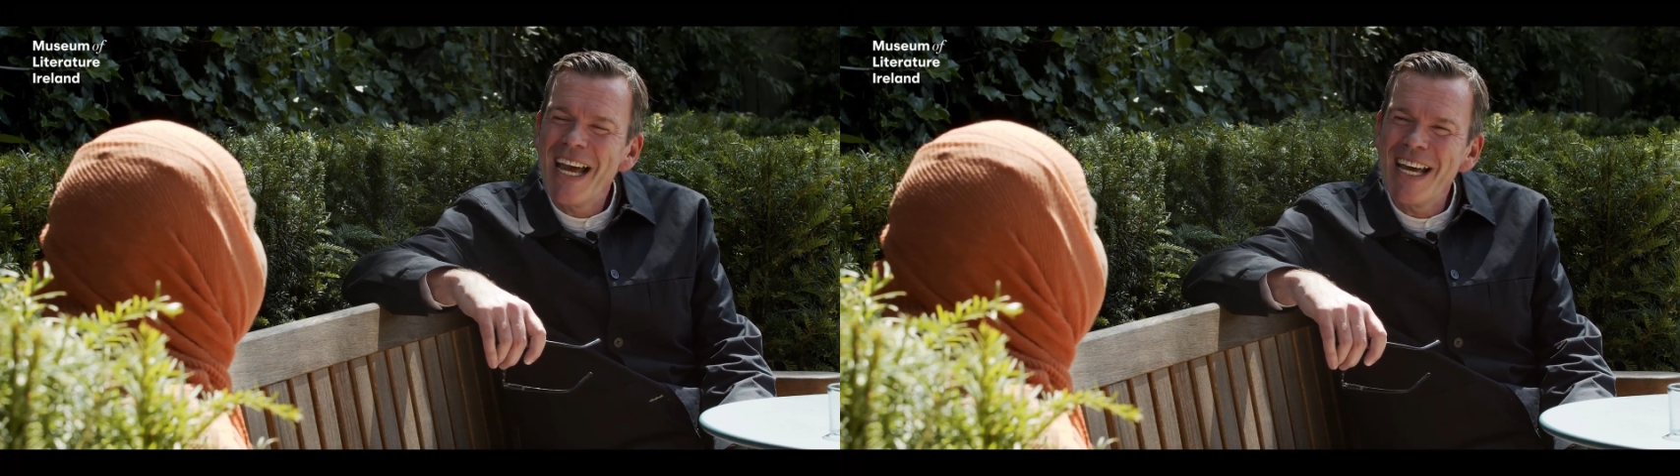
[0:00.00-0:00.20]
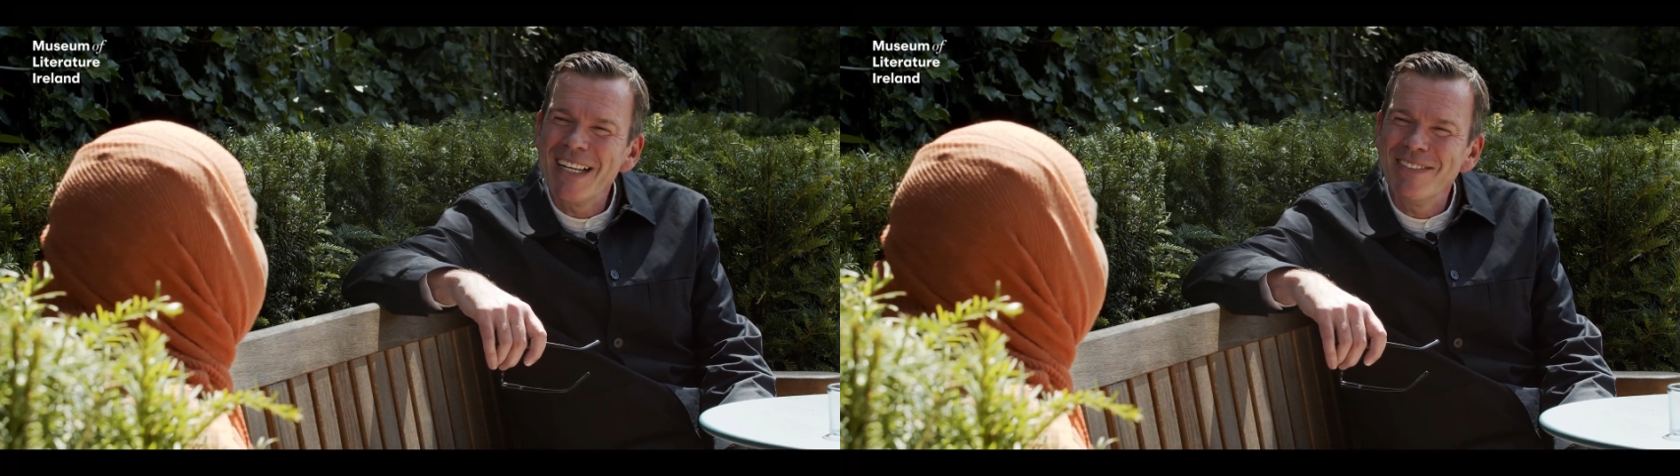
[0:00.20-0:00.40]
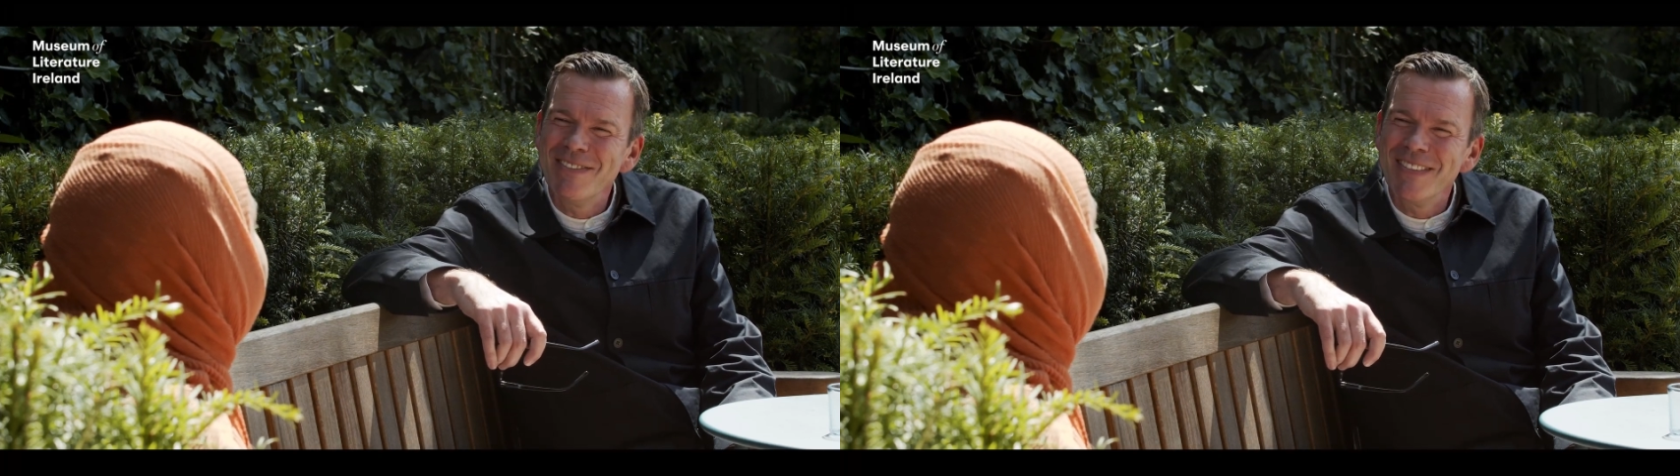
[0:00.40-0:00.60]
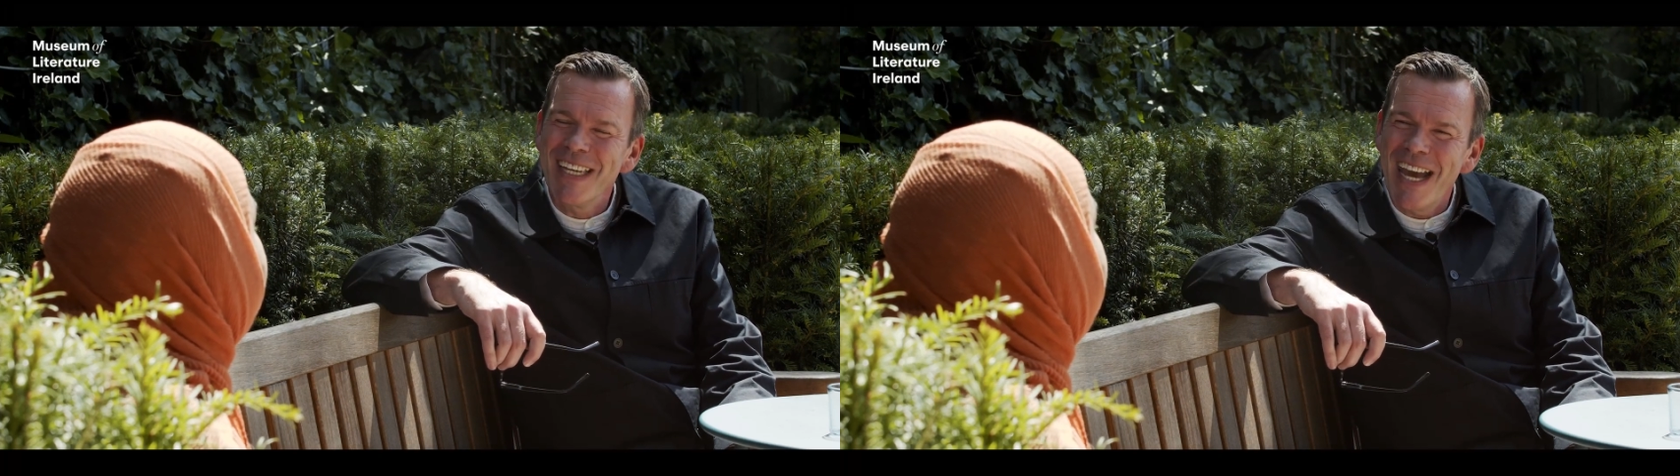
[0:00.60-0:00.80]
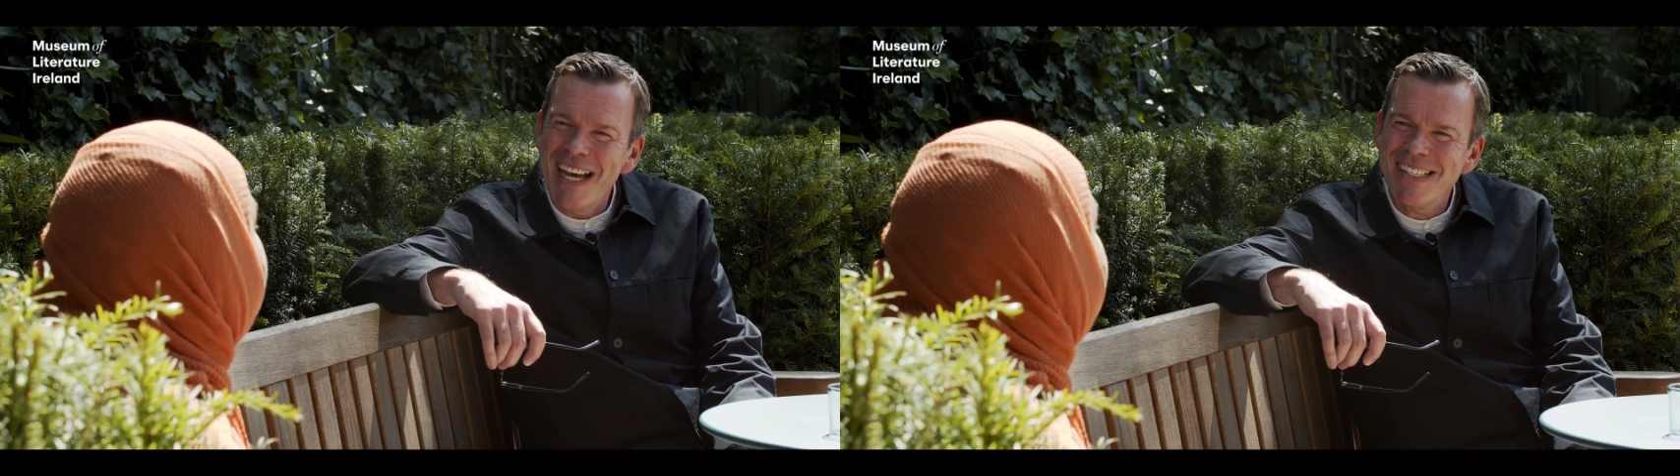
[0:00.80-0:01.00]

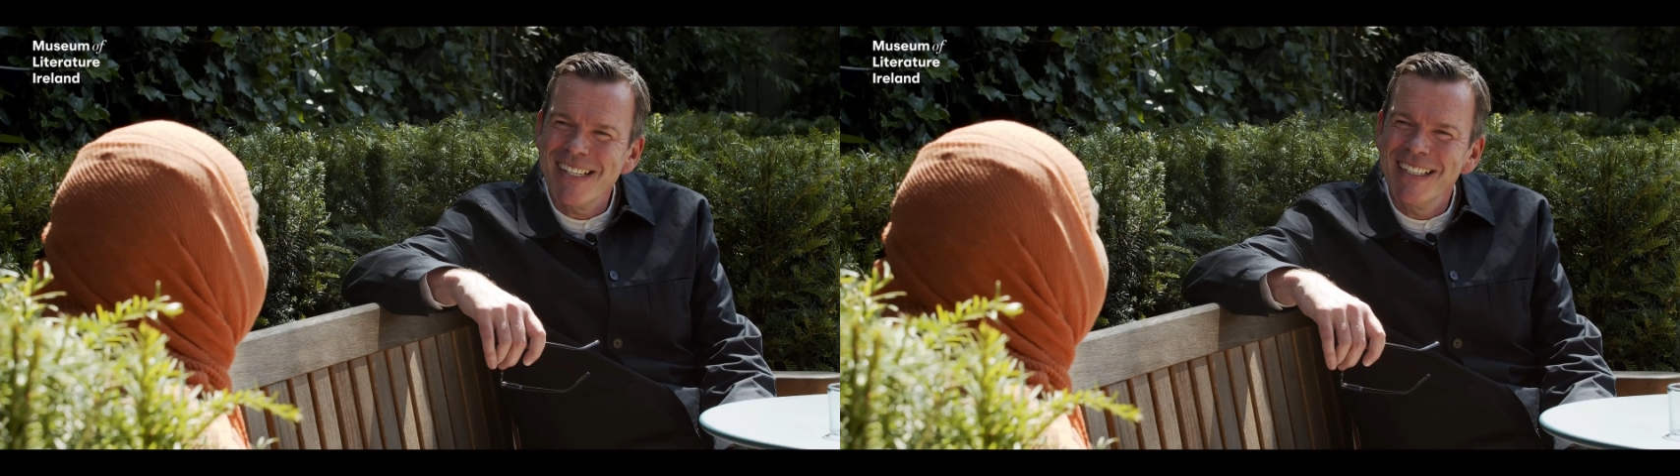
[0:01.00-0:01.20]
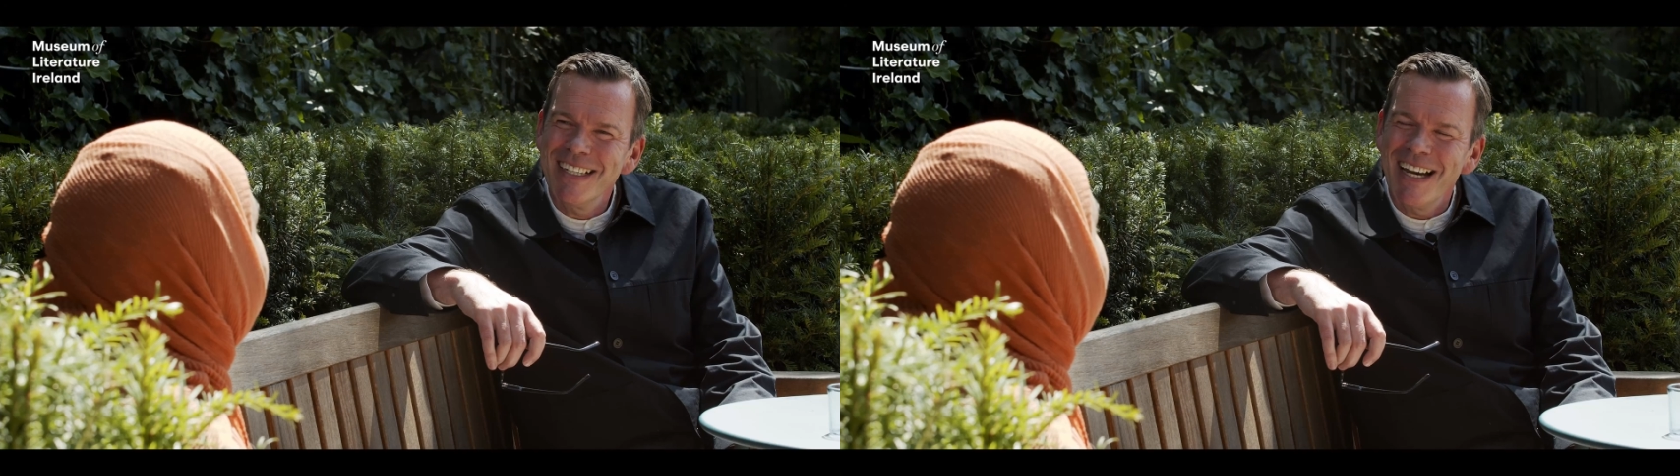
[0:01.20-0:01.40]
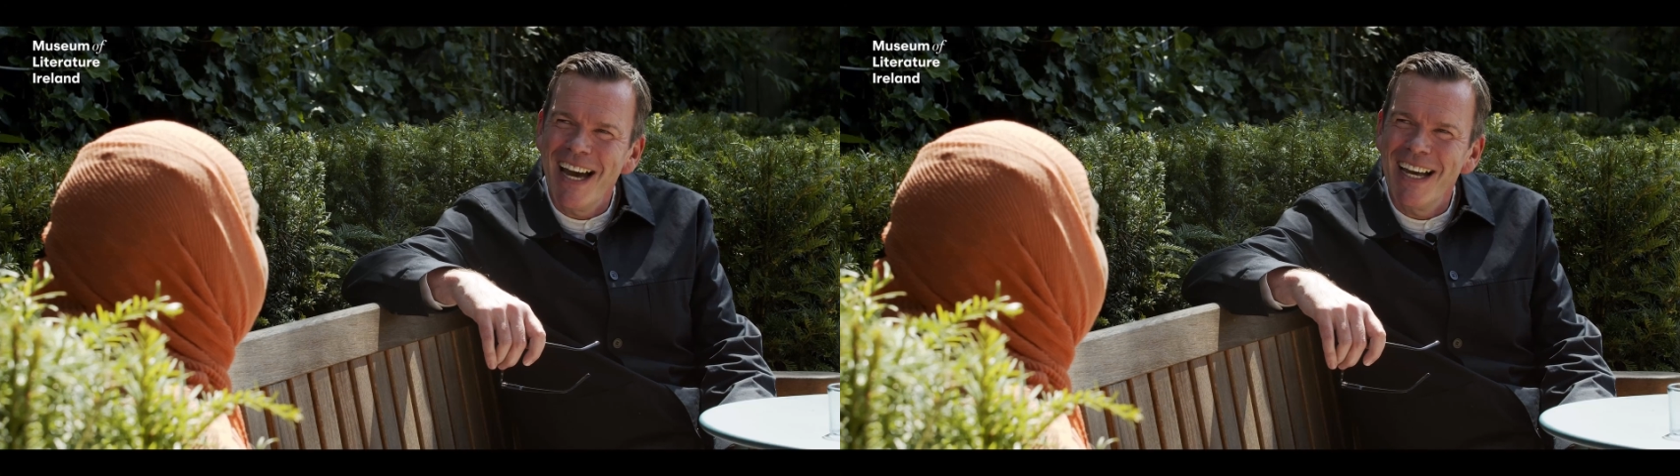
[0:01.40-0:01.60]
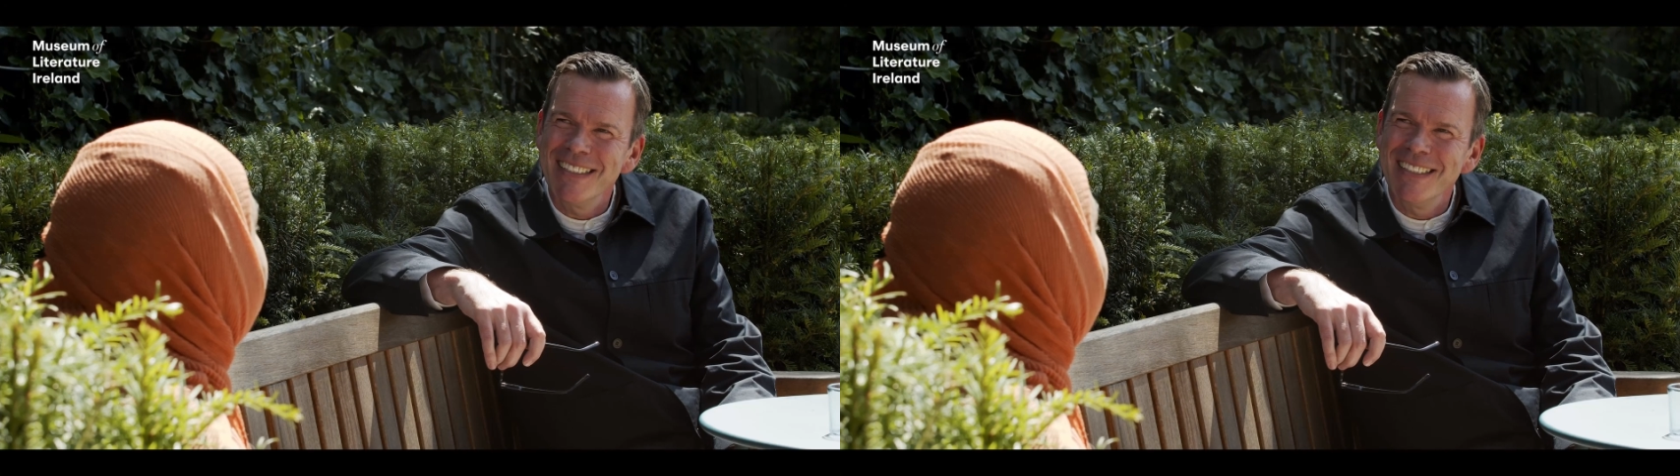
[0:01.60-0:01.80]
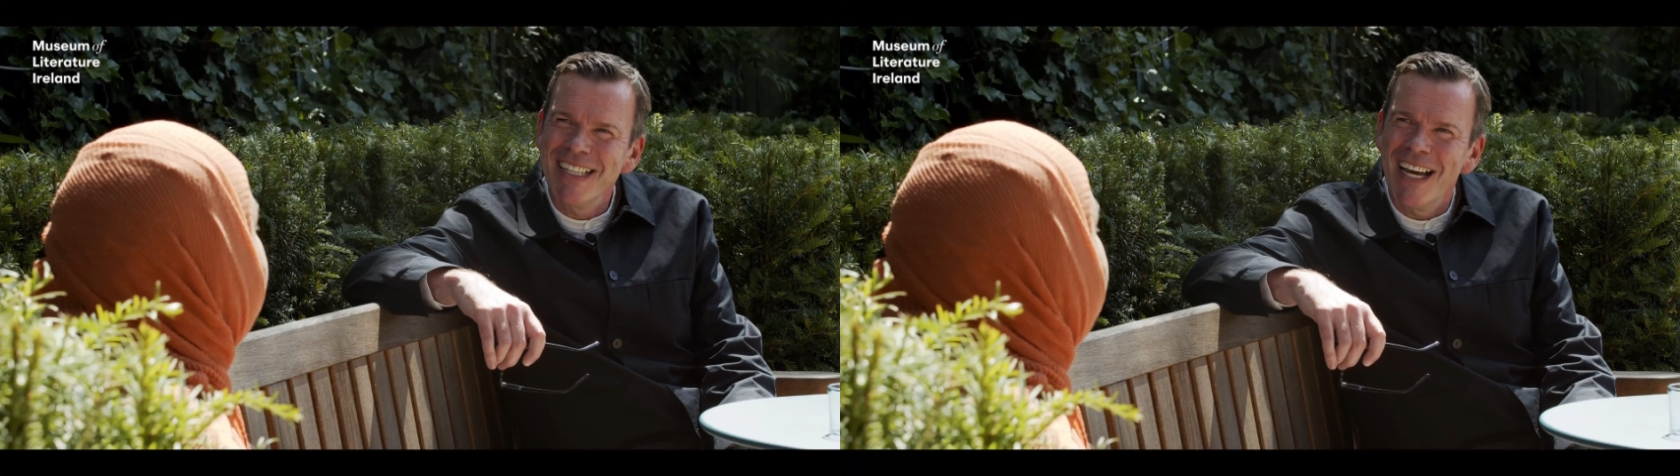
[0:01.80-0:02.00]
guest, and